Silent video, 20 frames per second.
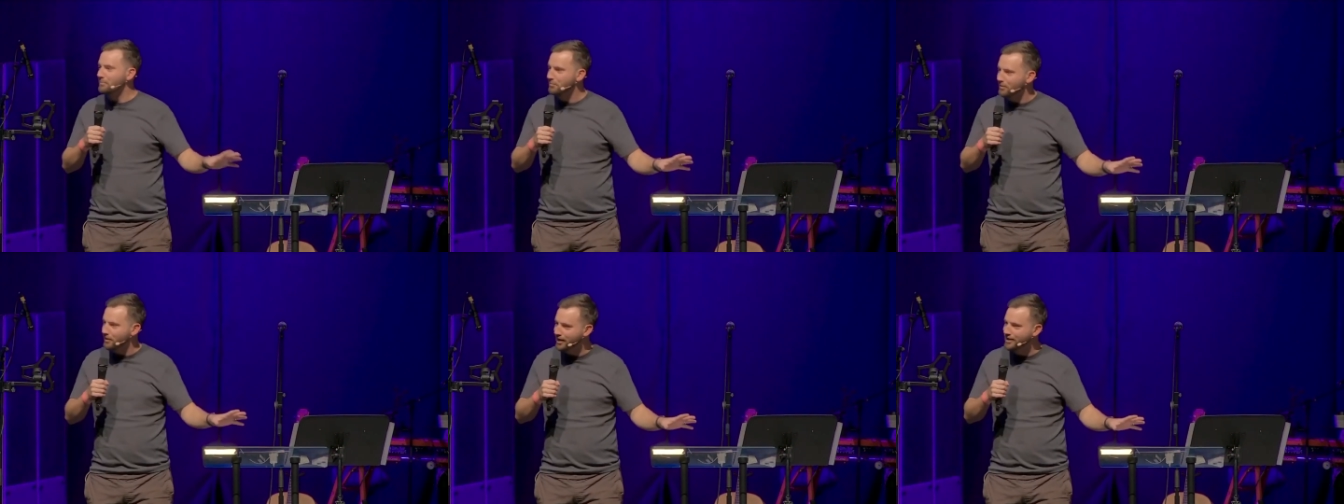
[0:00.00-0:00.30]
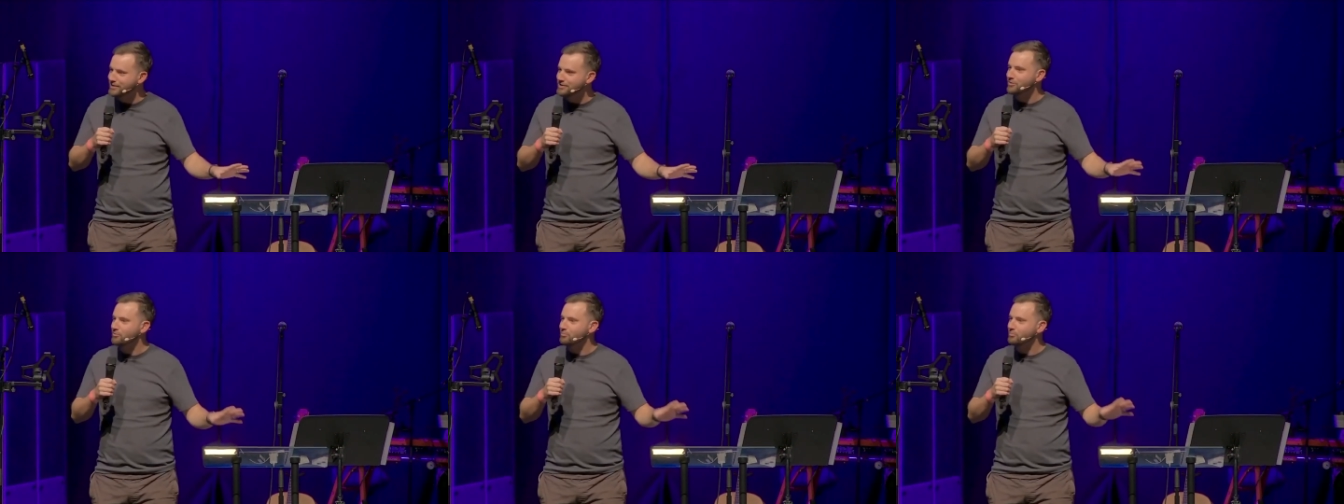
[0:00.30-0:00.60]

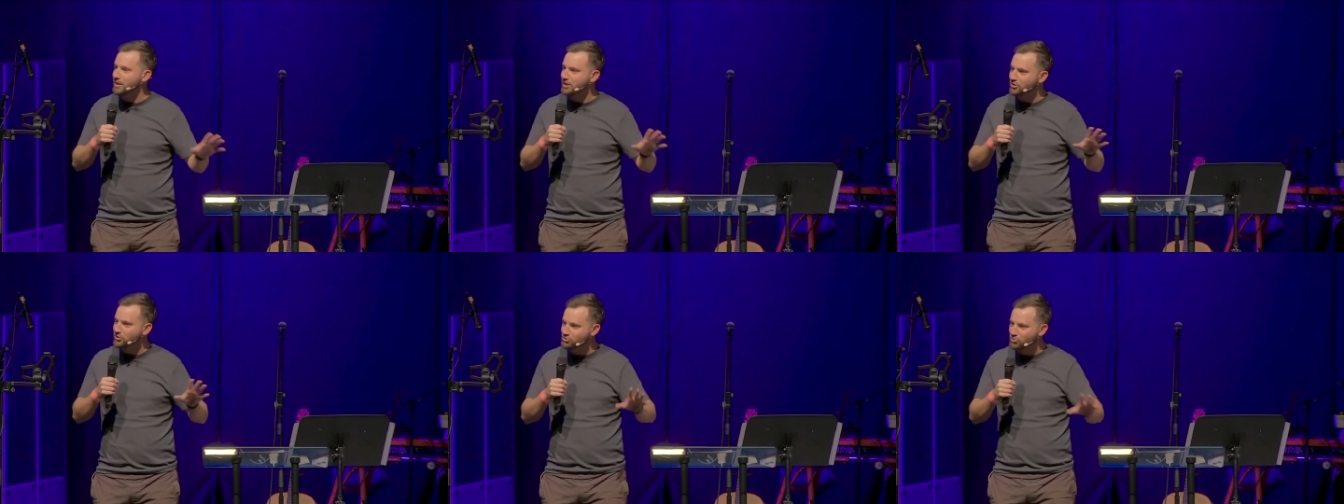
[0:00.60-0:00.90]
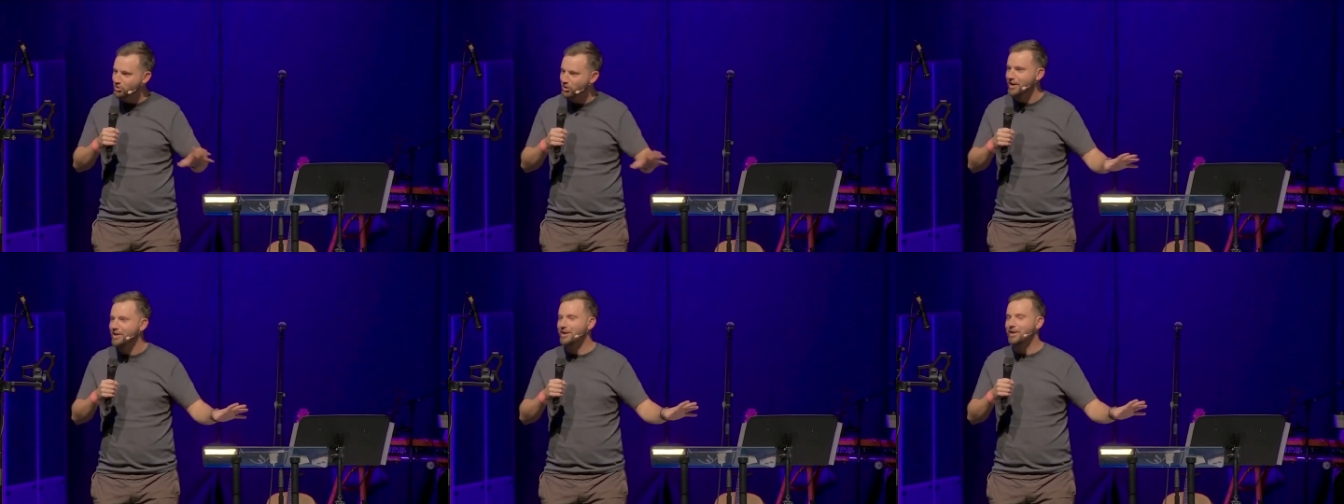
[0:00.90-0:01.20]
place of being
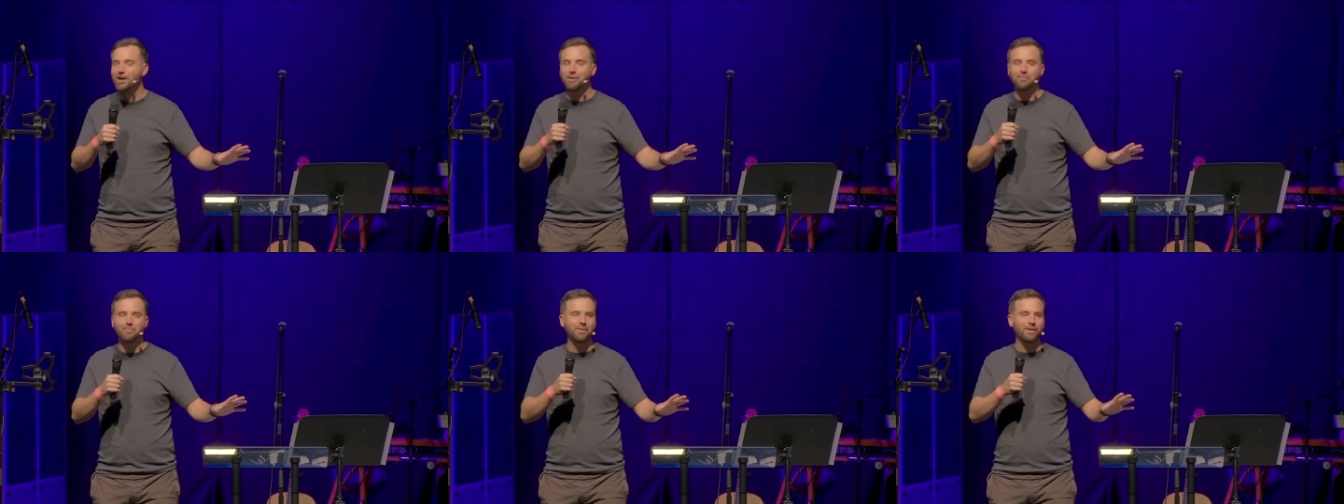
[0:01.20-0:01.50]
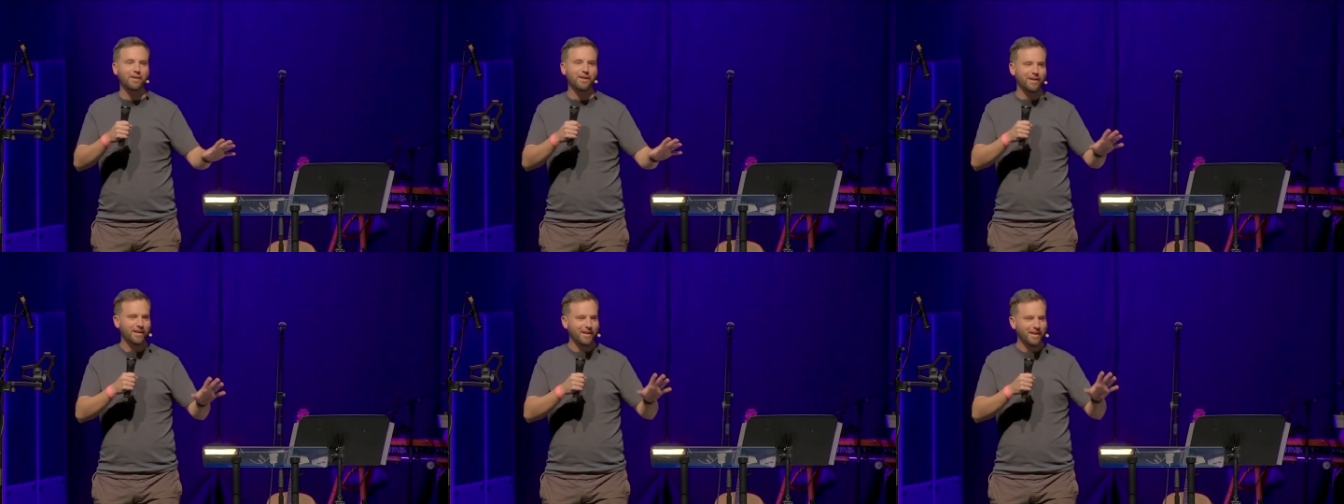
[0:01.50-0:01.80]
dried up,
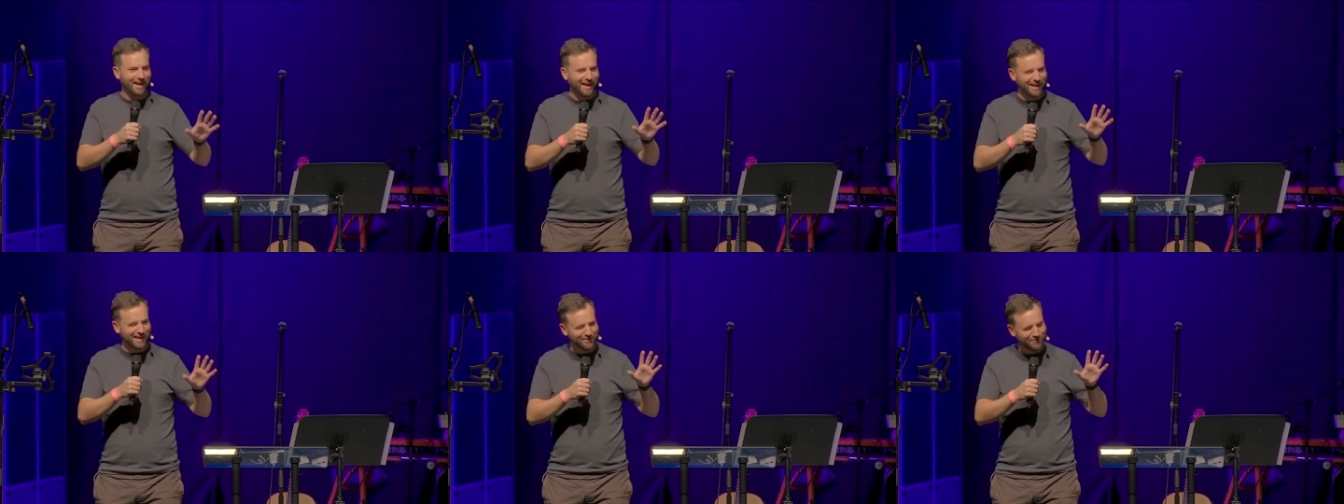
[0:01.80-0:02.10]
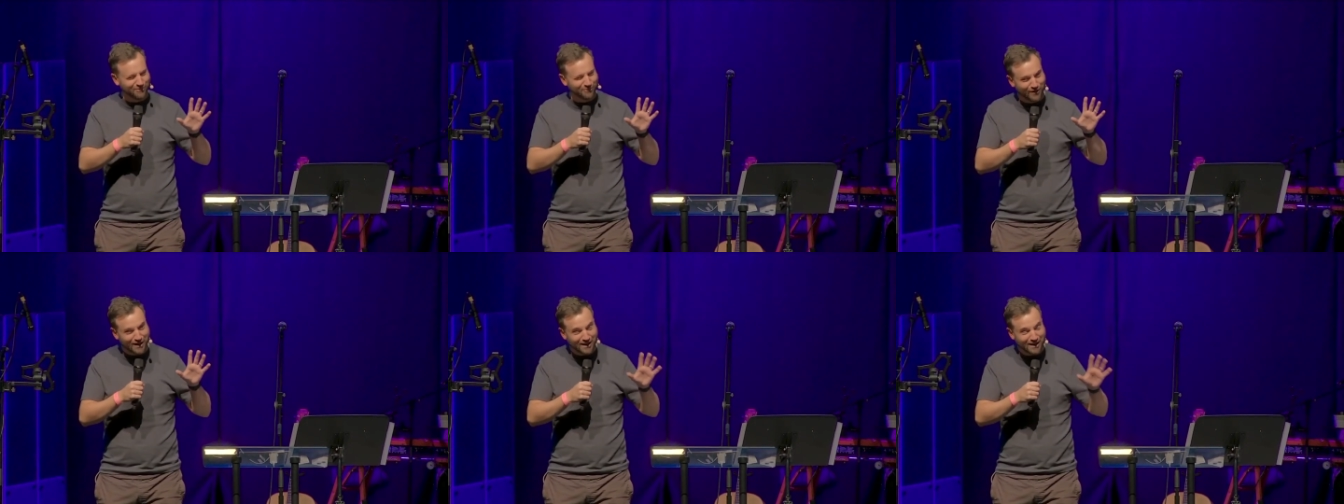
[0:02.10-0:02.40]
and
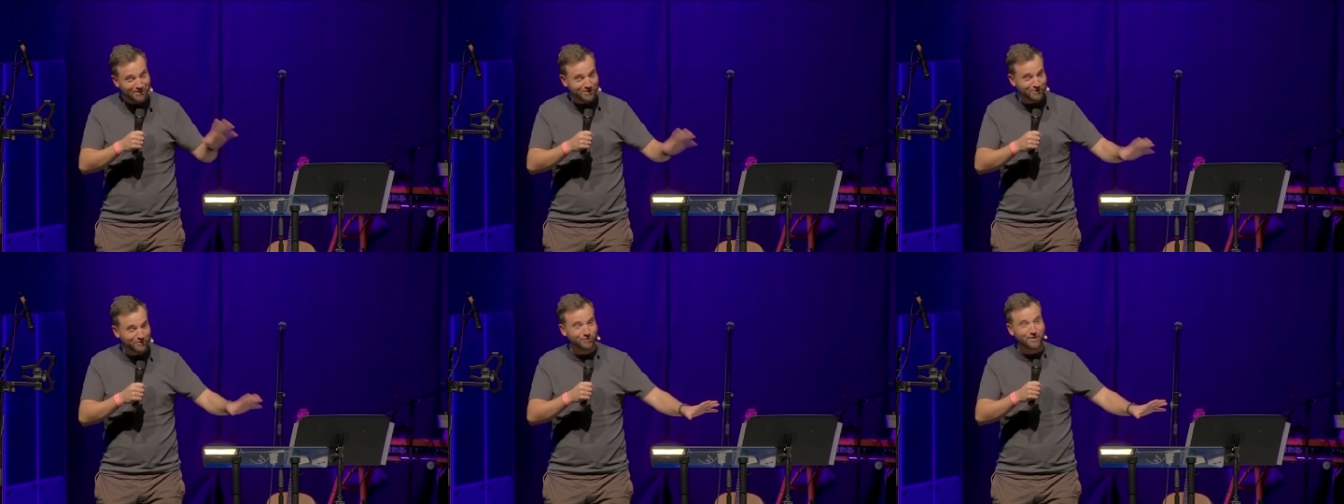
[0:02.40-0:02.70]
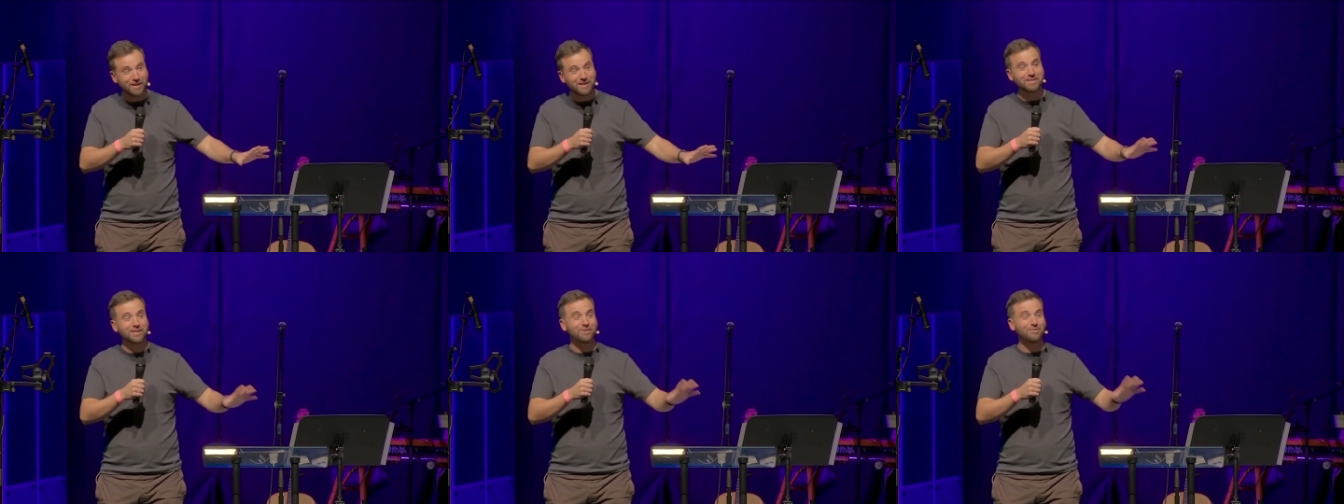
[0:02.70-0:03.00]
feeling defeated,